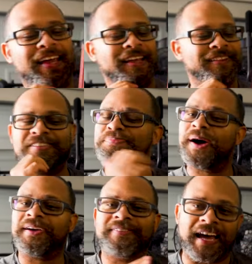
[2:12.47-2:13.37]
And this
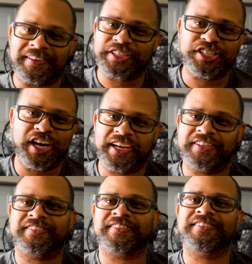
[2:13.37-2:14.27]
box hasn't
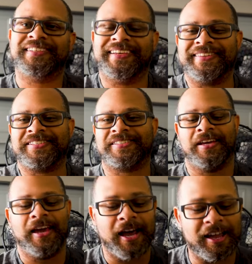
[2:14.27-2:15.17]
changed
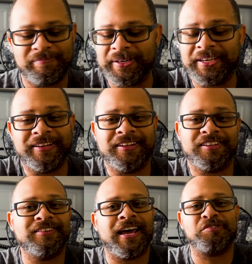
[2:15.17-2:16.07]
since I've been getting
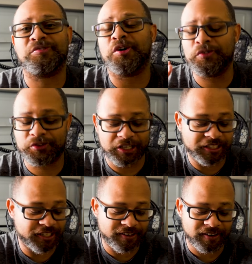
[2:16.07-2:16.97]
this now for over a
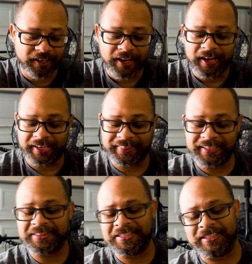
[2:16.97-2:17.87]
year. I
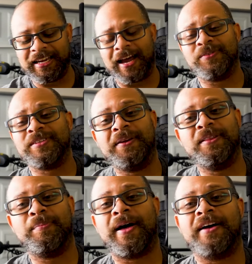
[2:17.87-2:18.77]
think the outside of
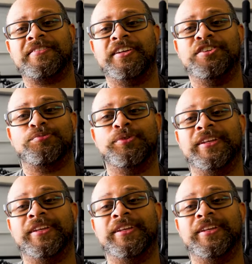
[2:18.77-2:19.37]
the box is